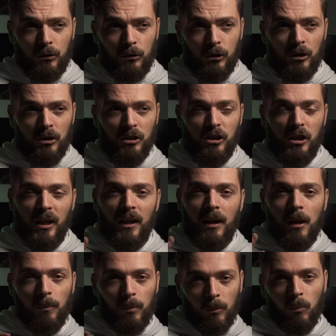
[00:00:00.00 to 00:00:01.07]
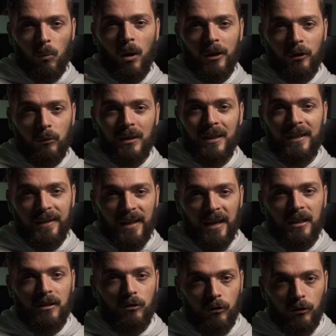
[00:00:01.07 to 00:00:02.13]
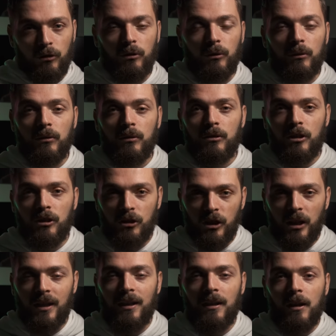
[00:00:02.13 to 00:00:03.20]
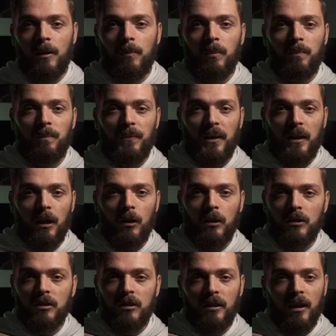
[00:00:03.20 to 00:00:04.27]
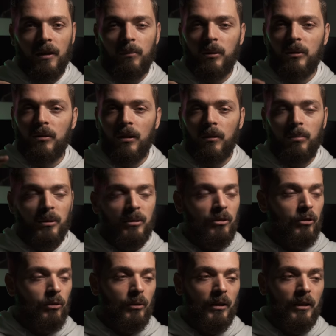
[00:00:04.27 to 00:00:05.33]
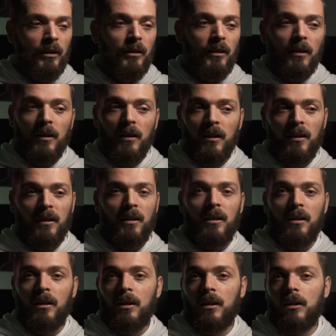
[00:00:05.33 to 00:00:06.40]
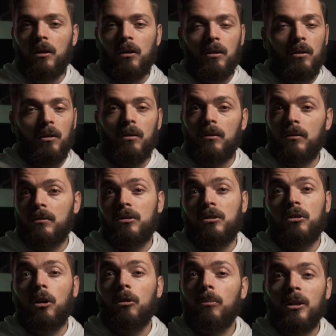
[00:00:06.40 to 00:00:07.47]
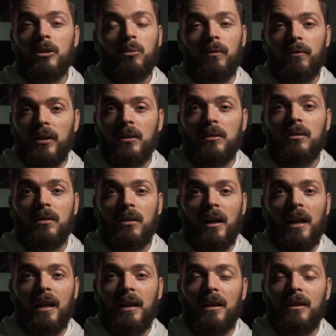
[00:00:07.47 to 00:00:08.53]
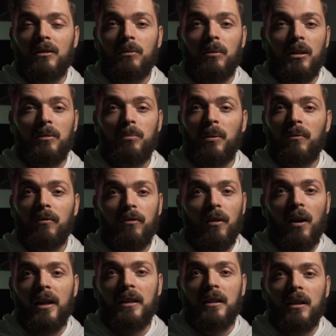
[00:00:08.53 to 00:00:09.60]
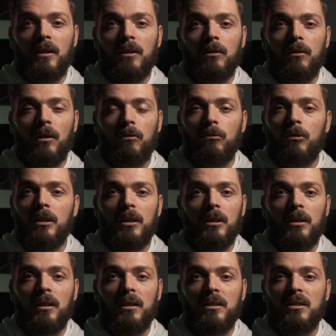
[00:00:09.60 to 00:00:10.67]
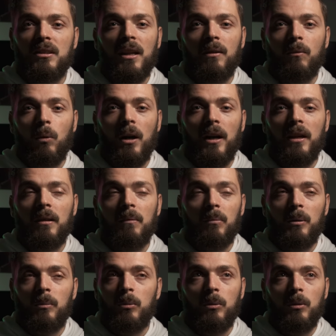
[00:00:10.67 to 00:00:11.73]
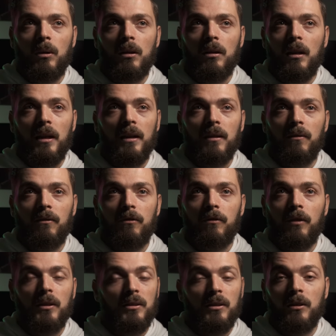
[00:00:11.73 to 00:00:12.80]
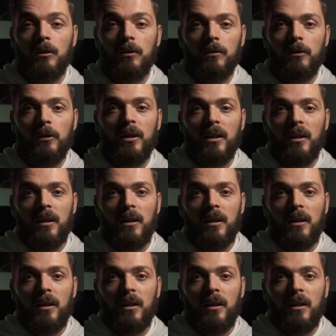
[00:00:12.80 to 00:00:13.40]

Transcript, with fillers: Just check up on why you need that extra 2. Just check it up. Honestly, I've been shooting so much with this, and it's been fine. I really don't understand why people are like fussing over